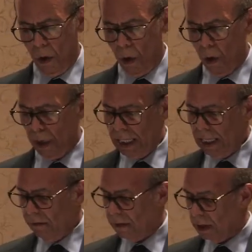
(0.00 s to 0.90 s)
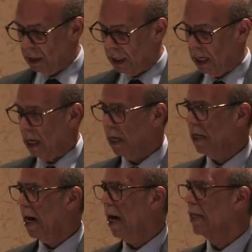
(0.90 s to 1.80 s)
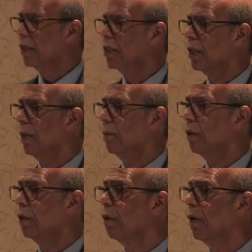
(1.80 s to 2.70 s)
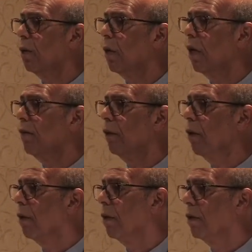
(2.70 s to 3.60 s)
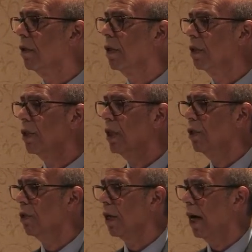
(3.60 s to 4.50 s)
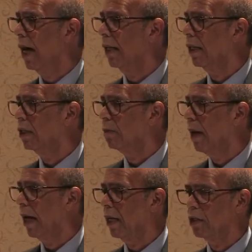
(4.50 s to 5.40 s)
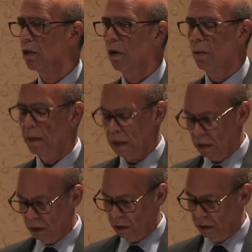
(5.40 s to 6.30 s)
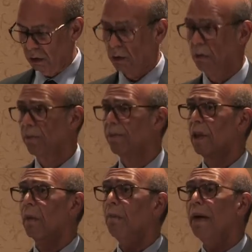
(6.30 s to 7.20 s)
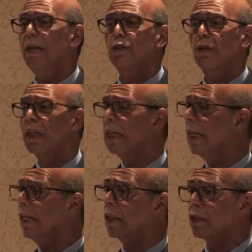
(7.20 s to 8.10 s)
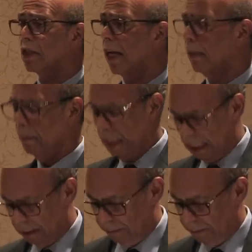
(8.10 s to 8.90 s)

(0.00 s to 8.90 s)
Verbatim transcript: or even a non STEM degree, one of your senior colleagues back at your home institution who majored in English like me,